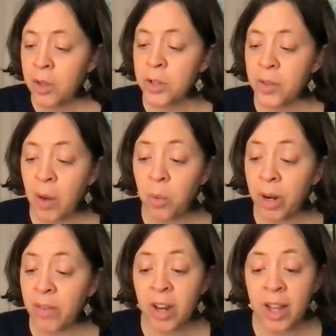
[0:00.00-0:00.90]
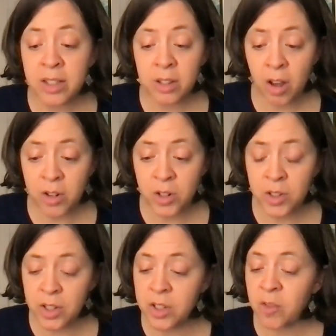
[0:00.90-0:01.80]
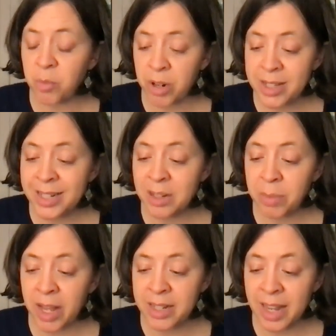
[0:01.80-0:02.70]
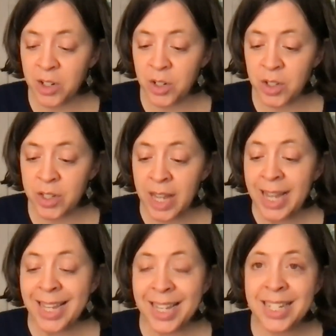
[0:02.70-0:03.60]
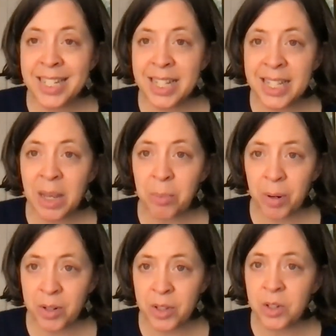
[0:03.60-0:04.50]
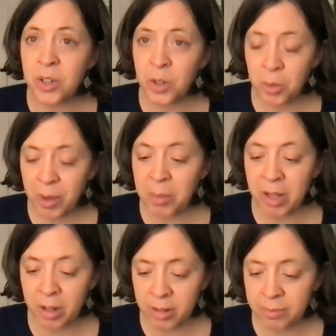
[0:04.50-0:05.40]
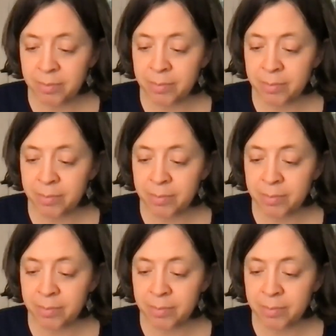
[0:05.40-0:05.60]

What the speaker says: So that whatever has the consciousness of present and past actions is the same person to whom they belong.